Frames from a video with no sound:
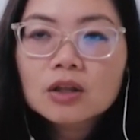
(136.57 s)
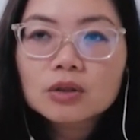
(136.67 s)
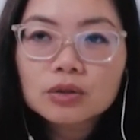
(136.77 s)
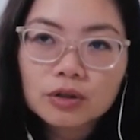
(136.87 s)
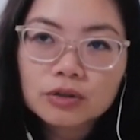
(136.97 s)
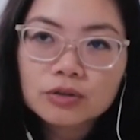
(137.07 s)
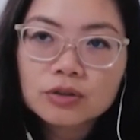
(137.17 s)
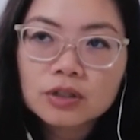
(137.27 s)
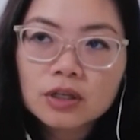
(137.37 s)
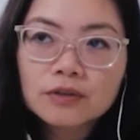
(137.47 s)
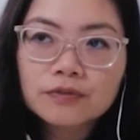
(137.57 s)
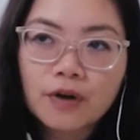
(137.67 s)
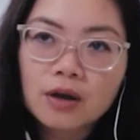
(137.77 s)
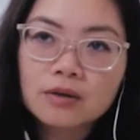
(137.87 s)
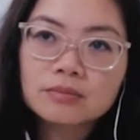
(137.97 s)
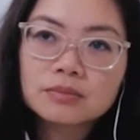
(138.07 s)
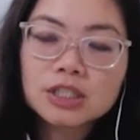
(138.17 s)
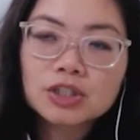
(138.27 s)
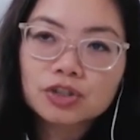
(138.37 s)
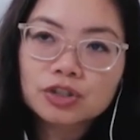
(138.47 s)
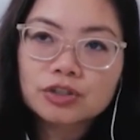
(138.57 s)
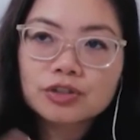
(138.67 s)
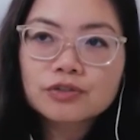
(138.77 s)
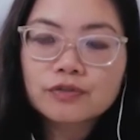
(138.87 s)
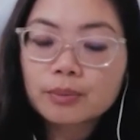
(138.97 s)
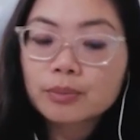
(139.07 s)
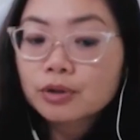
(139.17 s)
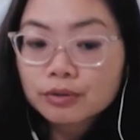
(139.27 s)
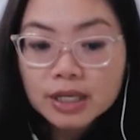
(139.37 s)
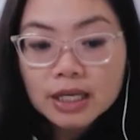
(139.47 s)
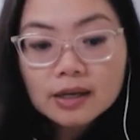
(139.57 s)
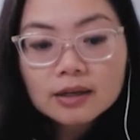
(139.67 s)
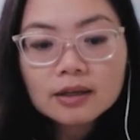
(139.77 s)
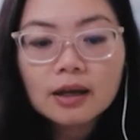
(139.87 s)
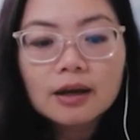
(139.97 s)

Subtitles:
learn from teachers from Korea,